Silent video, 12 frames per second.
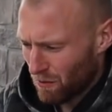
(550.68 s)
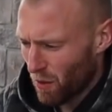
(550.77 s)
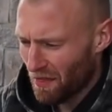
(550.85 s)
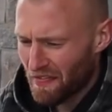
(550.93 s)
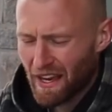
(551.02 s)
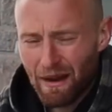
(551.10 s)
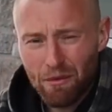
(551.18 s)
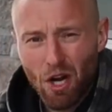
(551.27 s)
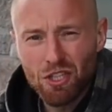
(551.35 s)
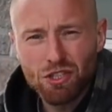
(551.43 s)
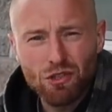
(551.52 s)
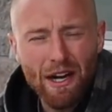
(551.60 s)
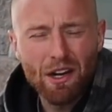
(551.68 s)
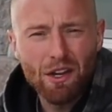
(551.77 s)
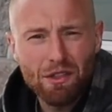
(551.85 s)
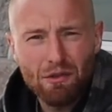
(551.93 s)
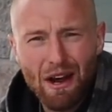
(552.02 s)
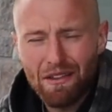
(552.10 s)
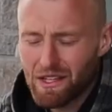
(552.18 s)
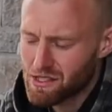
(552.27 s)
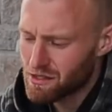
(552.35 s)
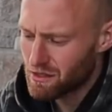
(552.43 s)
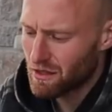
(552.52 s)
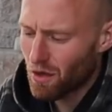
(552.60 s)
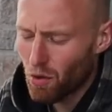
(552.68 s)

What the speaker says: One thing I'm concentrating on throughout this,